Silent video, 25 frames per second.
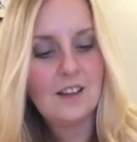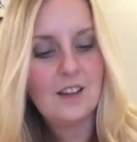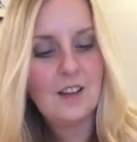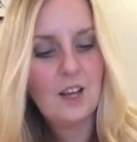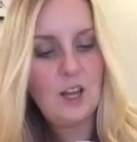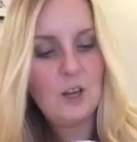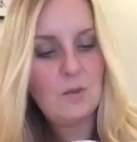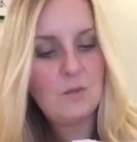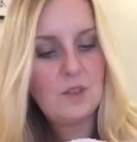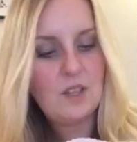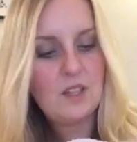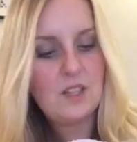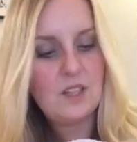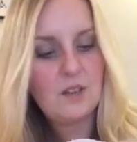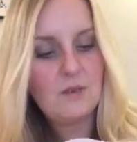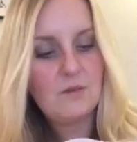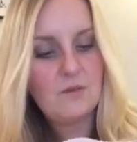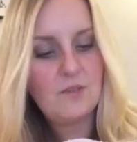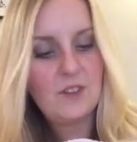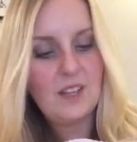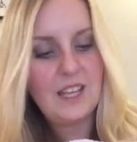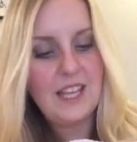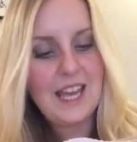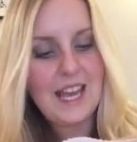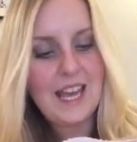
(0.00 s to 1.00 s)
I hope they
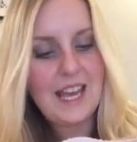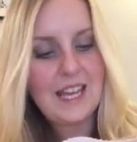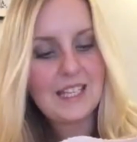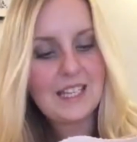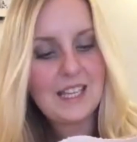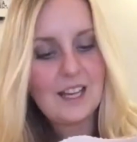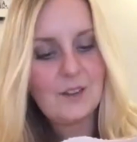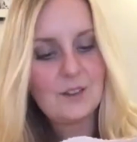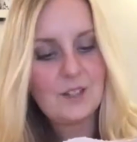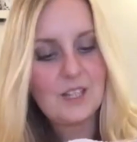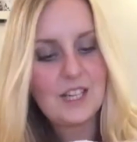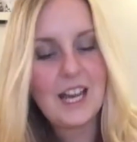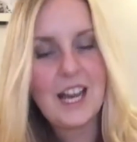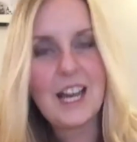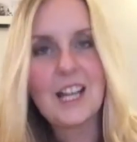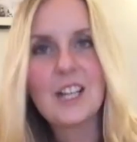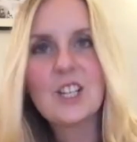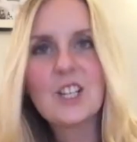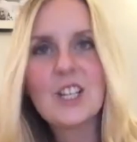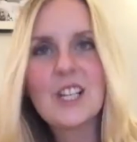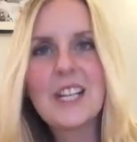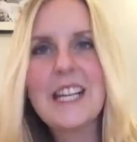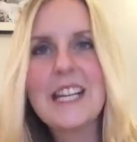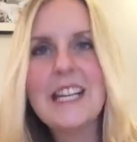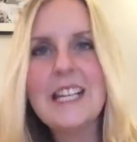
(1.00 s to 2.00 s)
don't forget how to
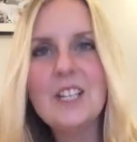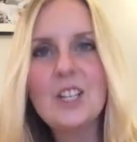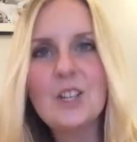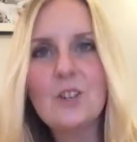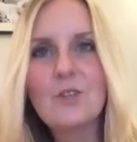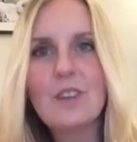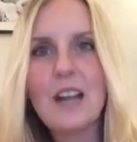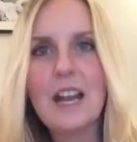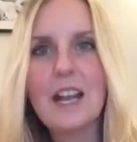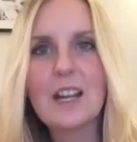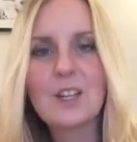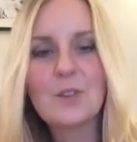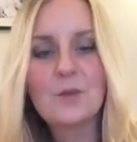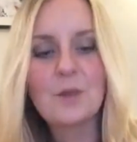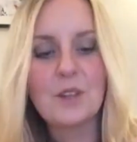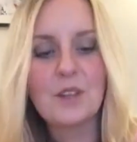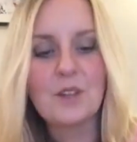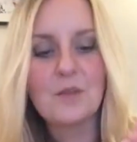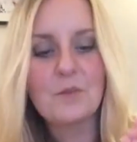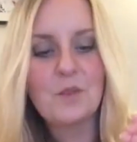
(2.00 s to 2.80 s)
actually interact with